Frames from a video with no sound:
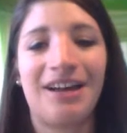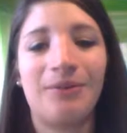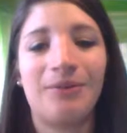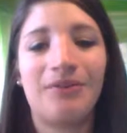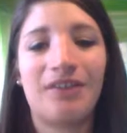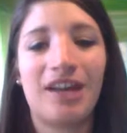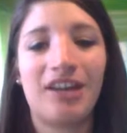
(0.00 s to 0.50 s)

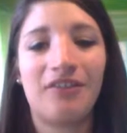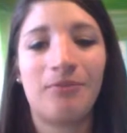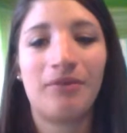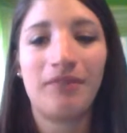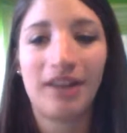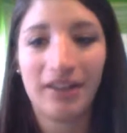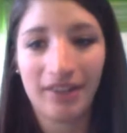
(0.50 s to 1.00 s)
we've kind of
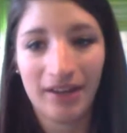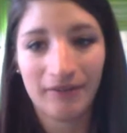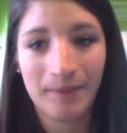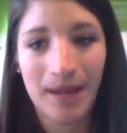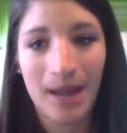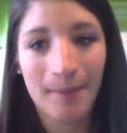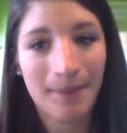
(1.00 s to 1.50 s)
prevented that
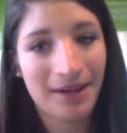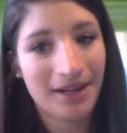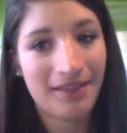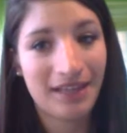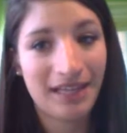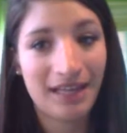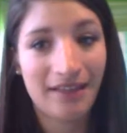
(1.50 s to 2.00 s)
from happening,
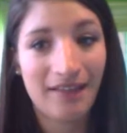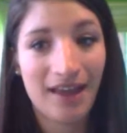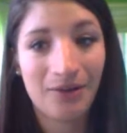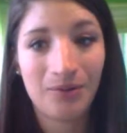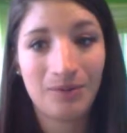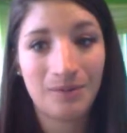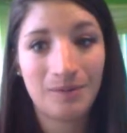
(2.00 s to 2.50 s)
thinking that
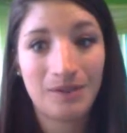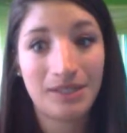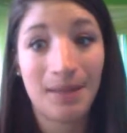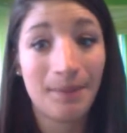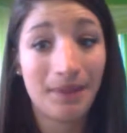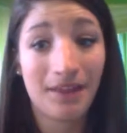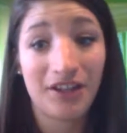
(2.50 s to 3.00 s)
it's
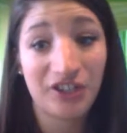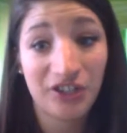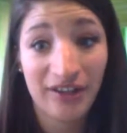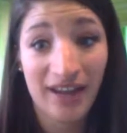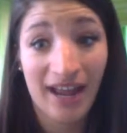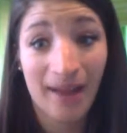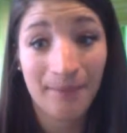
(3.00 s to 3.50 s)
something that
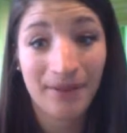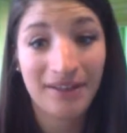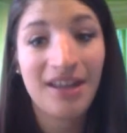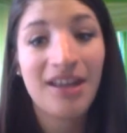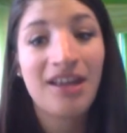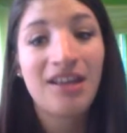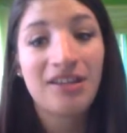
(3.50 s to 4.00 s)
shouldn't happen
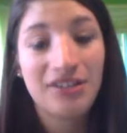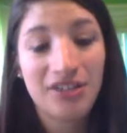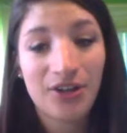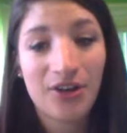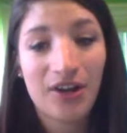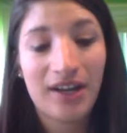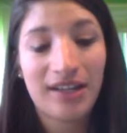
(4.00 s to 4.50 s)
to
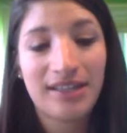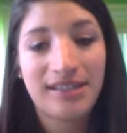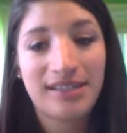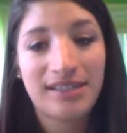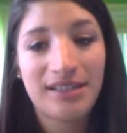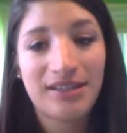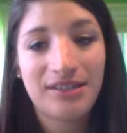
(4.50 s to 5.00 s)
the
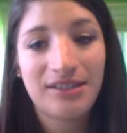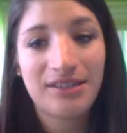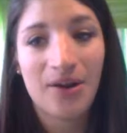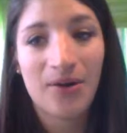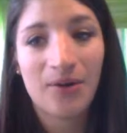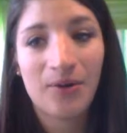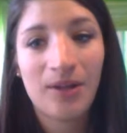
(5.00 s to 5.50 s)
grains.
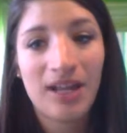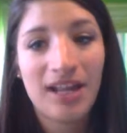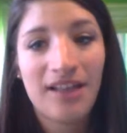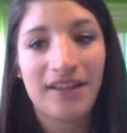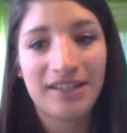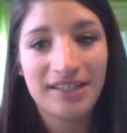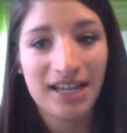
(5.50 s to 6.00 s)
So
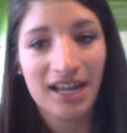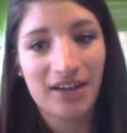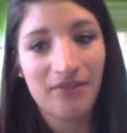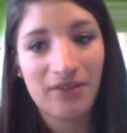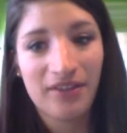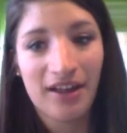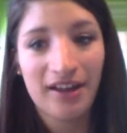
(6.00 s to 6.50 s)
that's kind
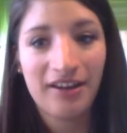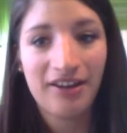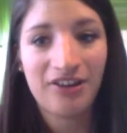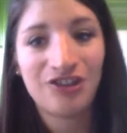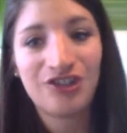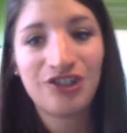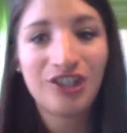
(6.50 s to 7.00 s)
of where that
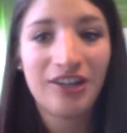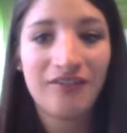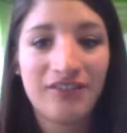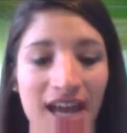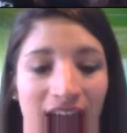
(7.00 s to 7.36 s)
shift